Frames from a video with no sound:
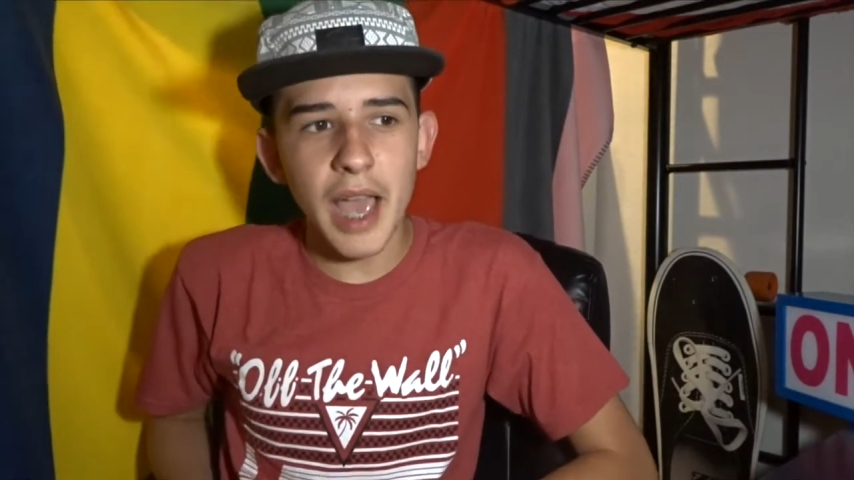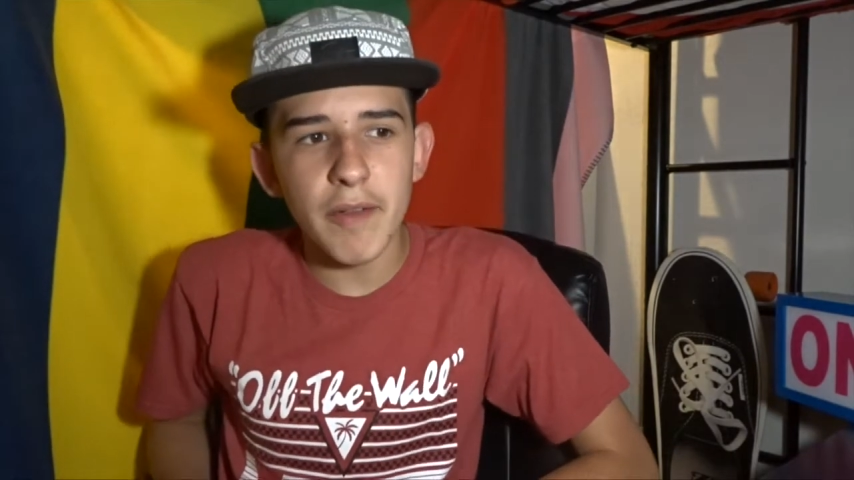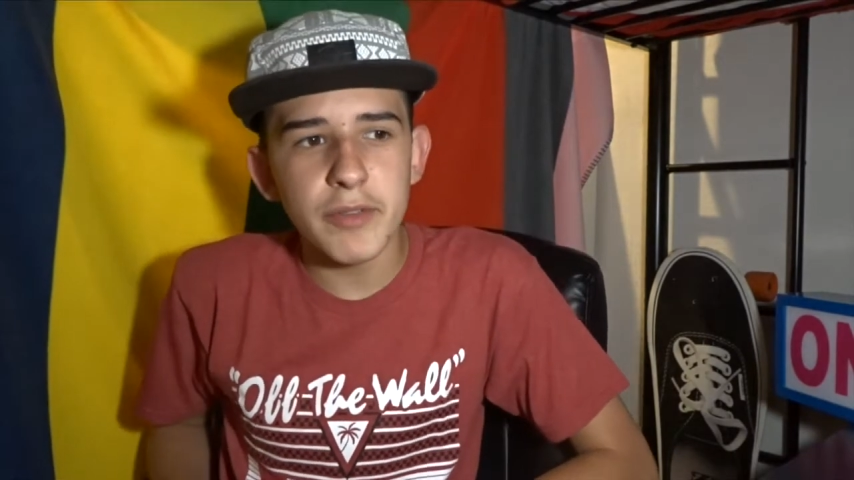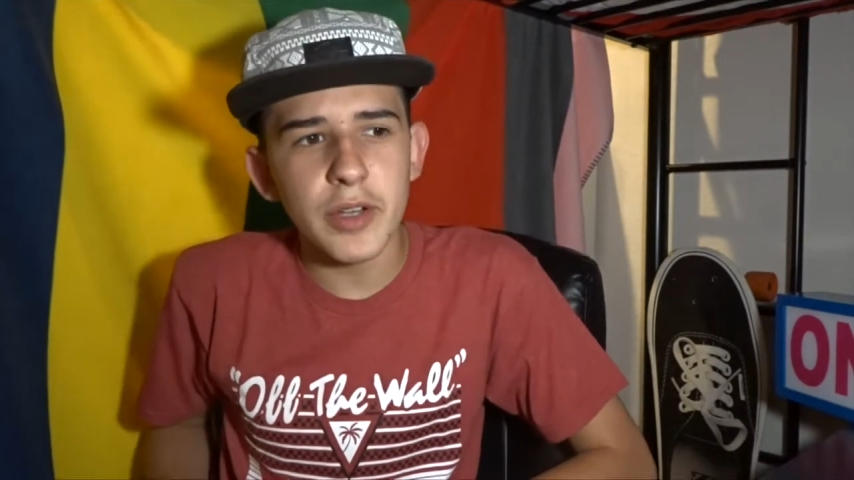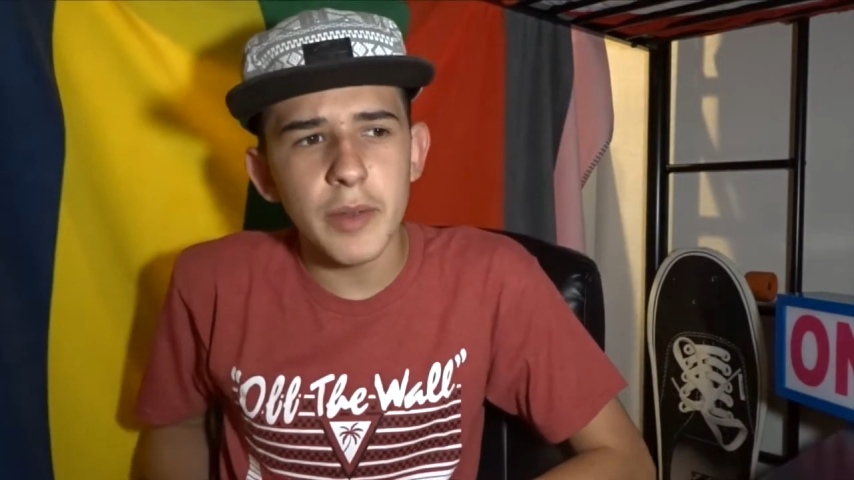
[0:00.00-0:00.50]

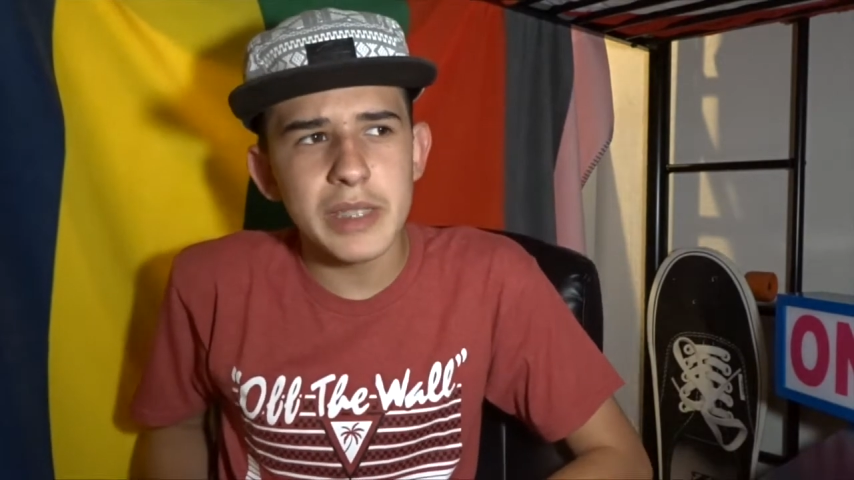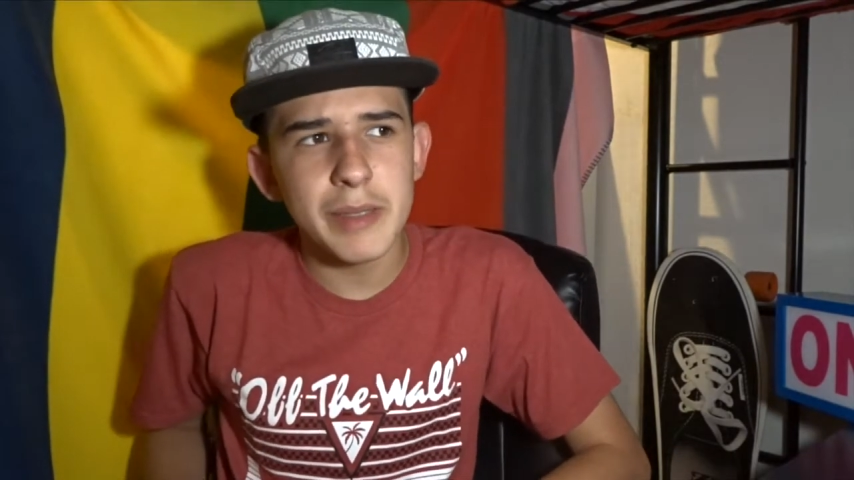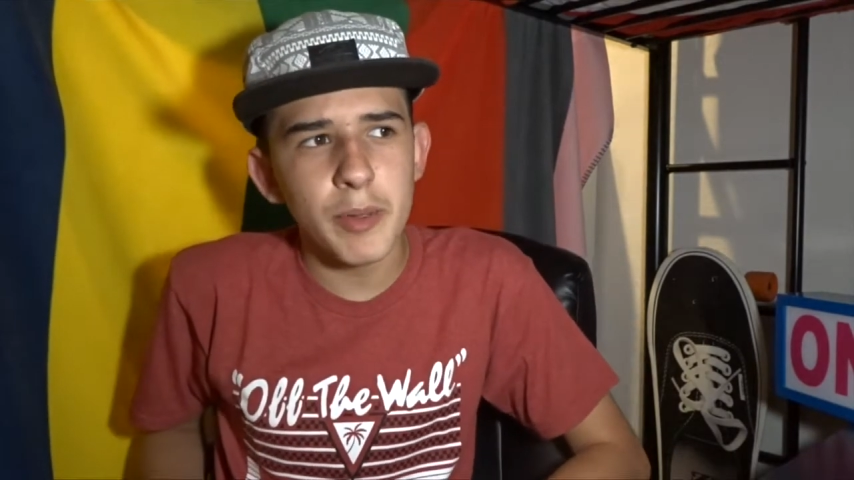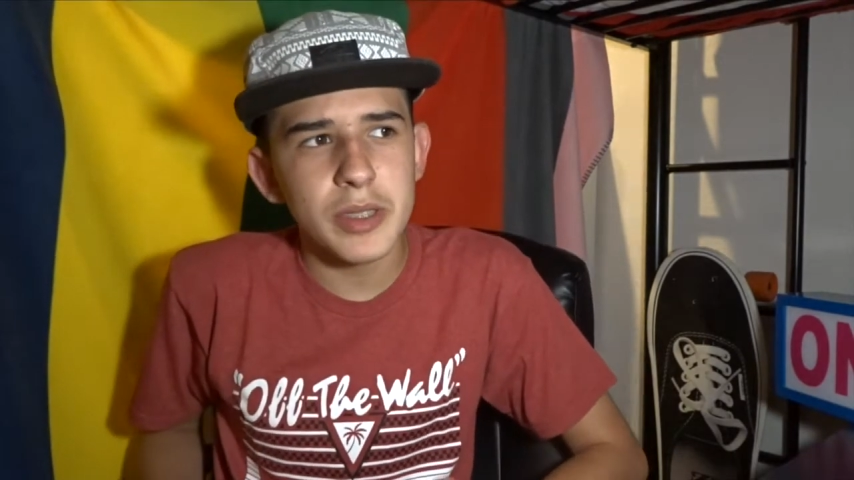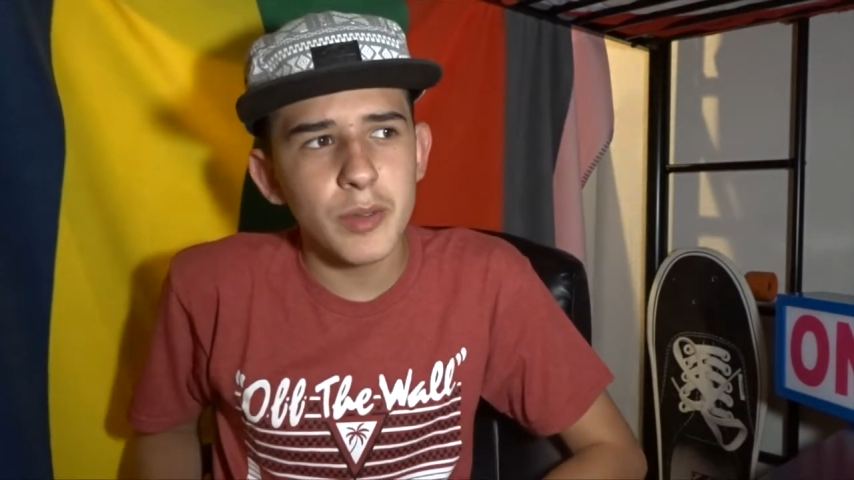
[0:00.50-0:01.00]
after it was
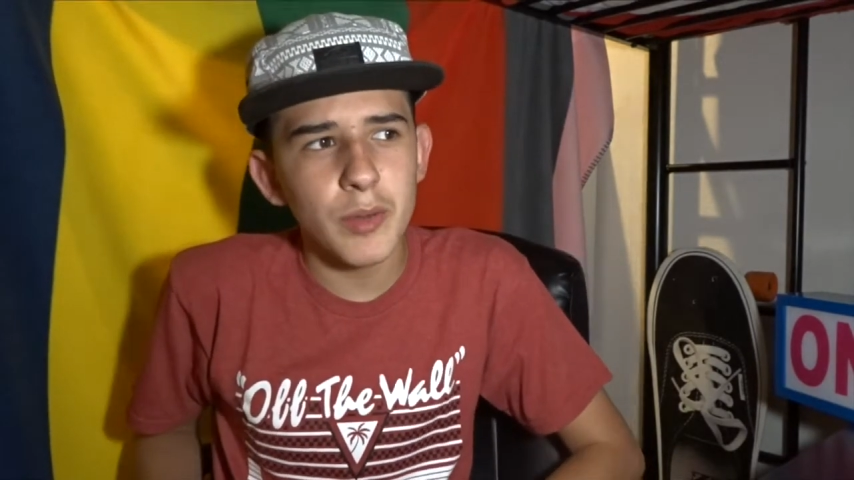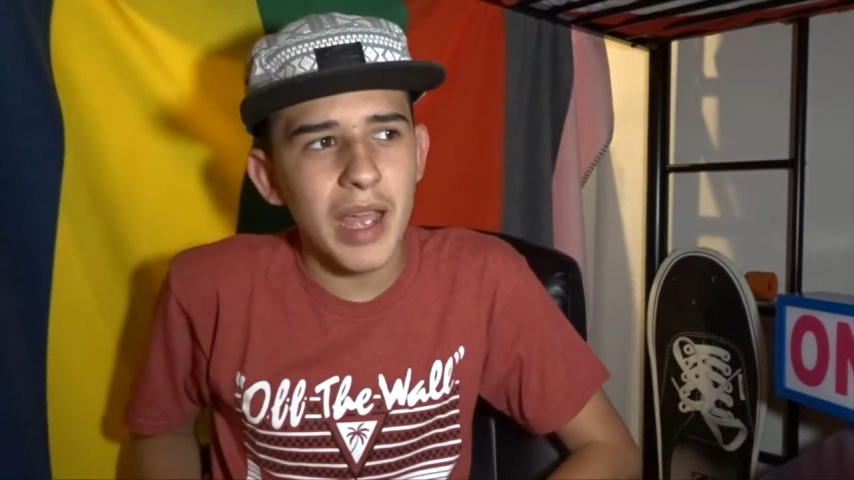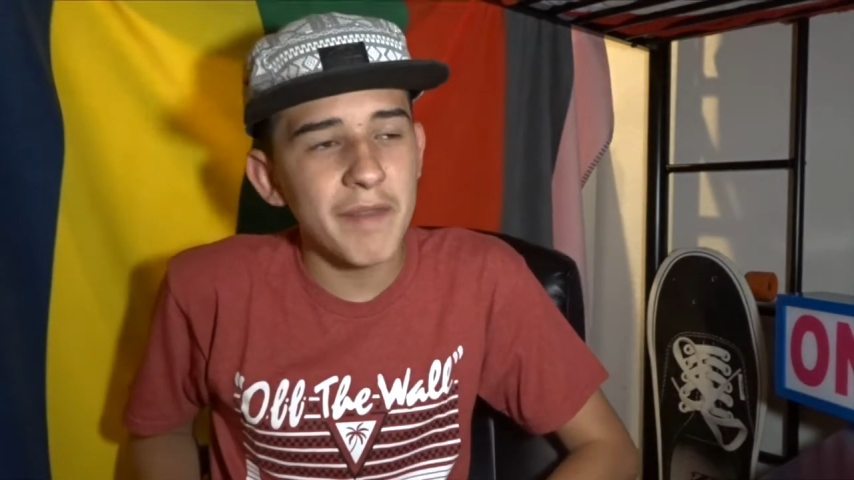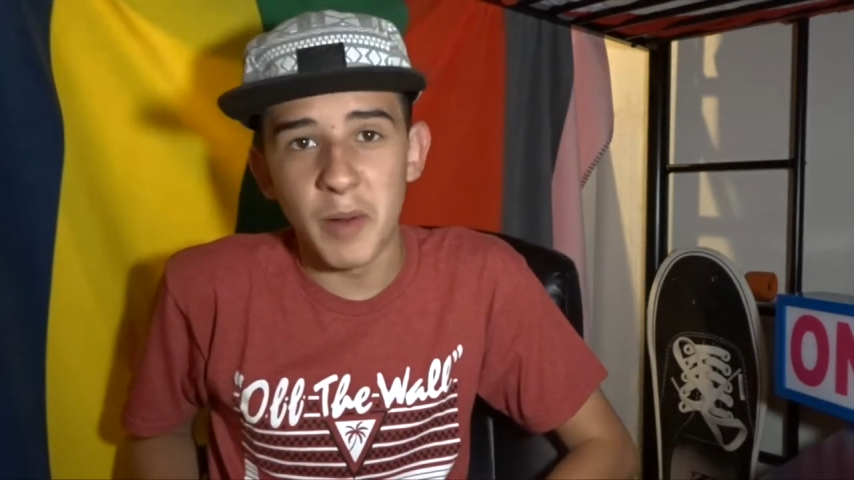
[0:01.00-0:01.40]
supposed to arrive,